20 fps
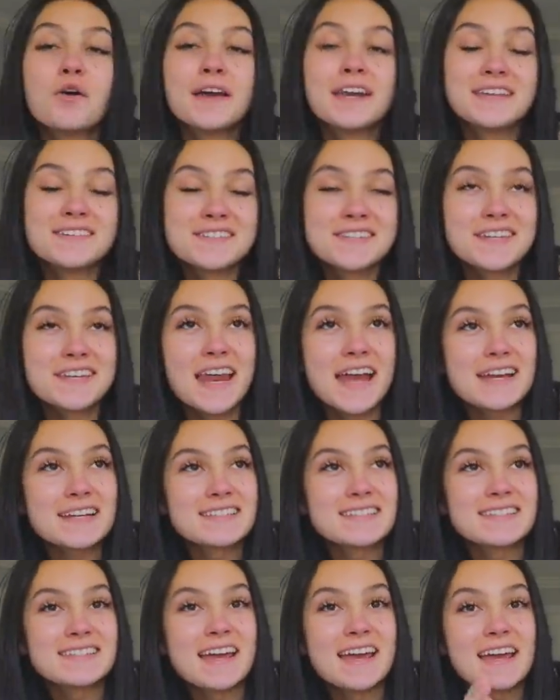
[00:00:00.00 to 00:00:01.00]
it is the
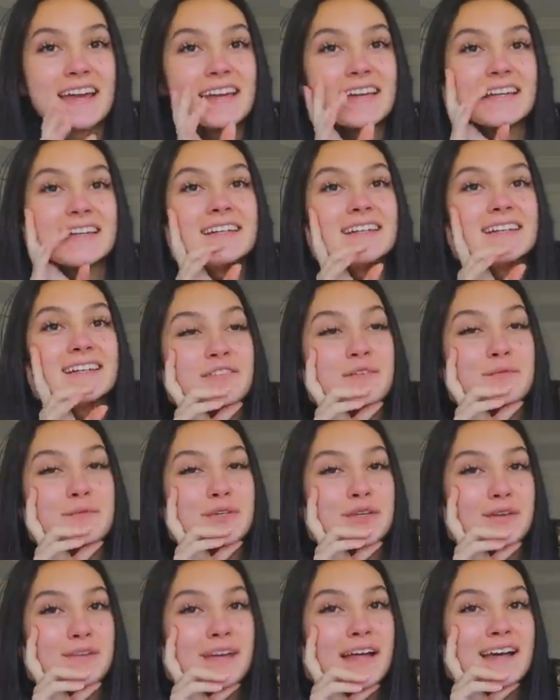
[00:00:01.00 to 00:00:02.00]
next day from
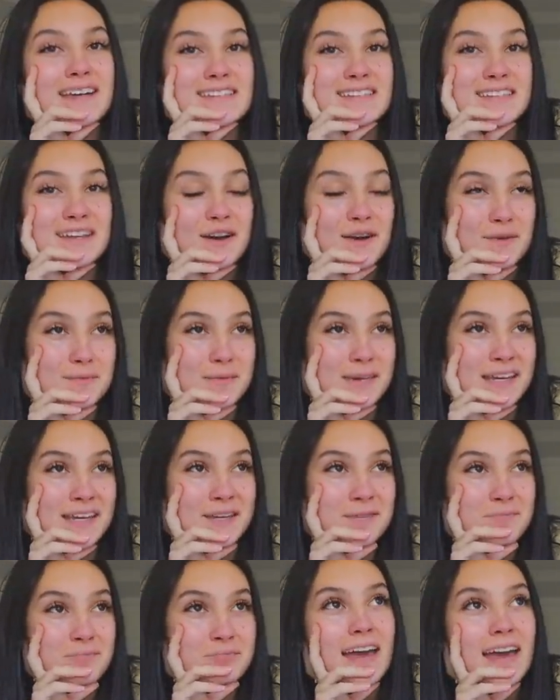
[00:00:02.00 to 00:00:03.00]
when you last saw
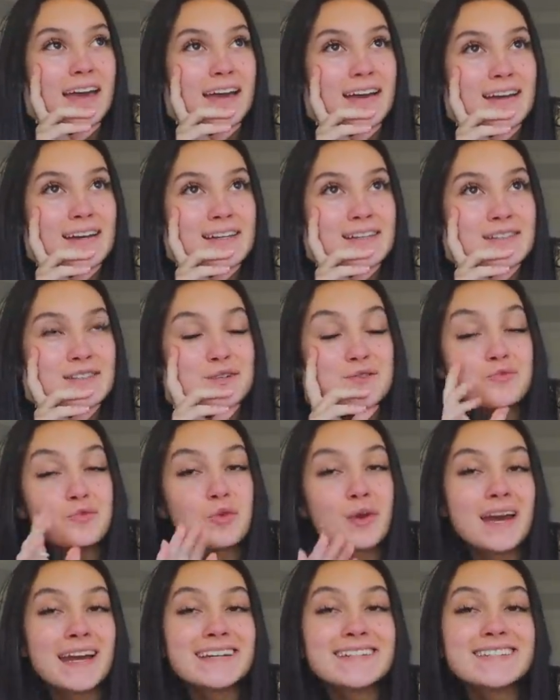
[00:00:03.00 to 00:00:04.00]
me, and
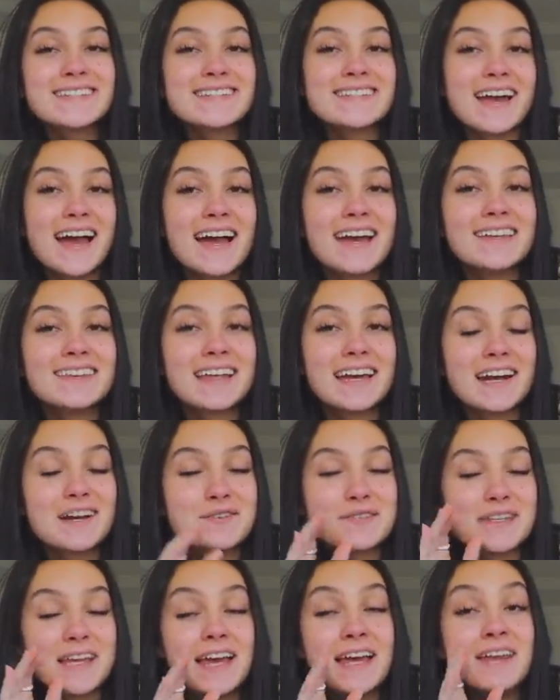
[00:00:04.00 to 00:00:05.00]
when I said that I
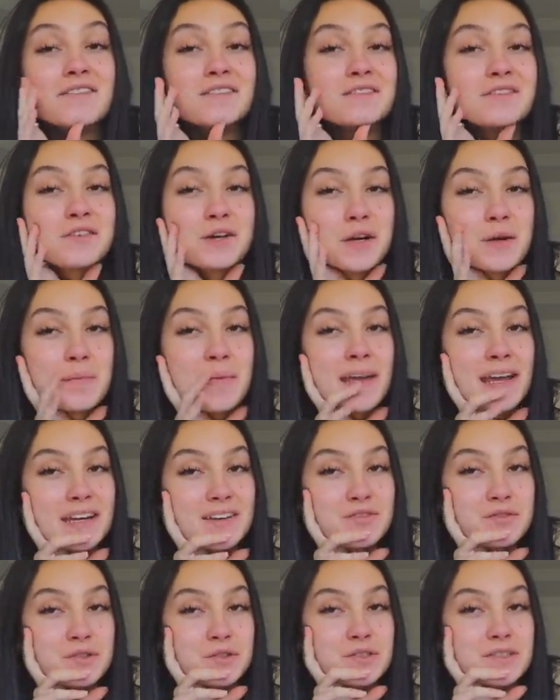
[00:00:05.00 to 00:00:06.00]
was in for a
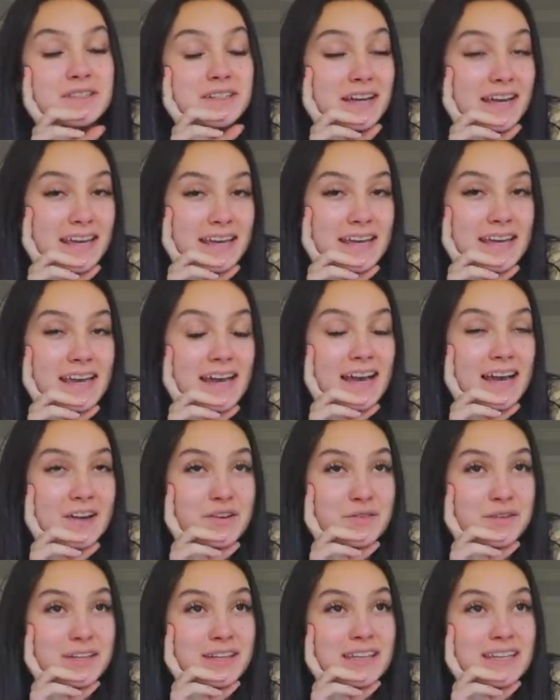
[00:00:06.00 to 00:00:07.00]
painful day,
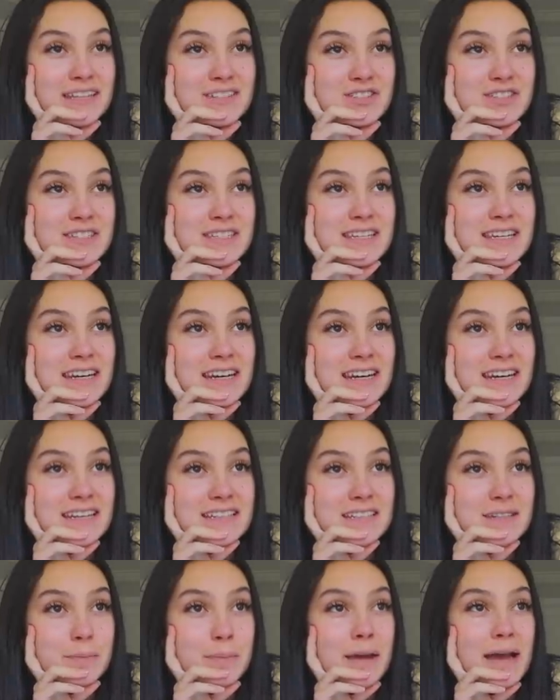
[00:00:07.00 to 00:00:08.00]
I really just didn't
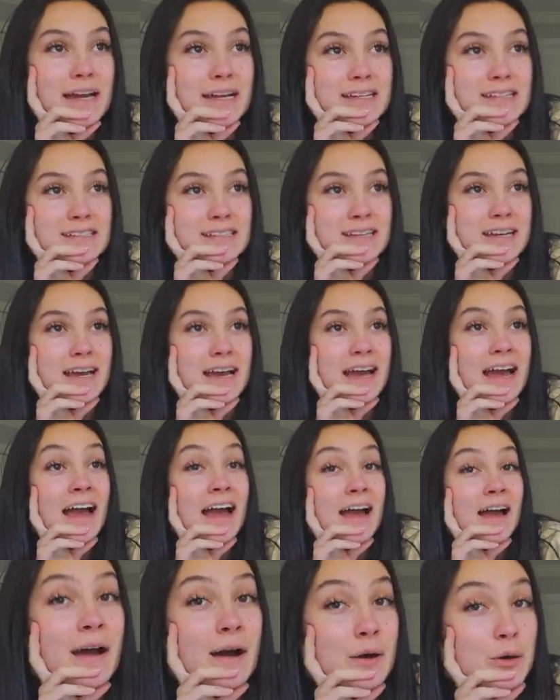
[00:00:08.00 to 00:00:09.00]
expect
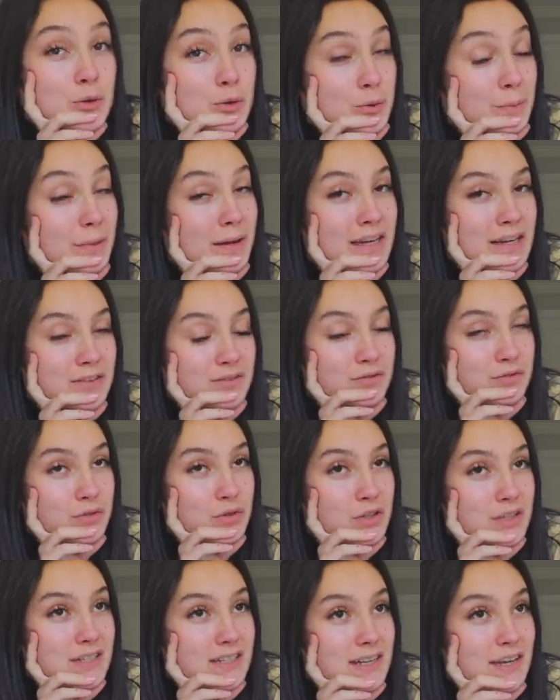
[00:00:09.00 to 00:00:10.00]
how
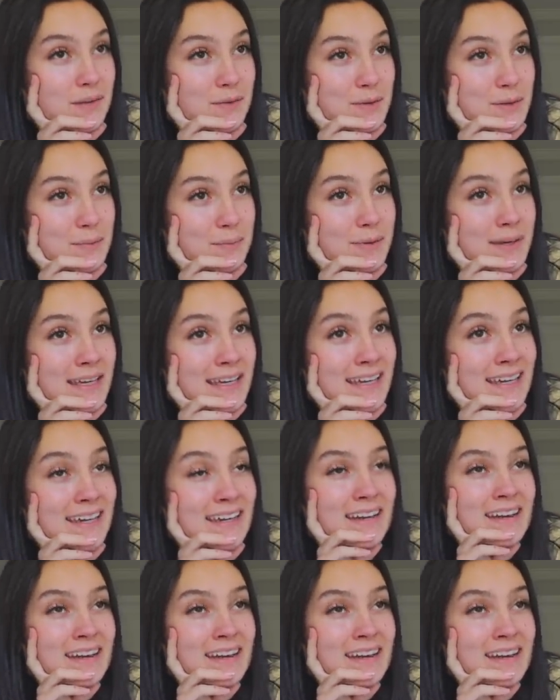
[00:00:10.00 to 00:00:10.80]
painful the day would be.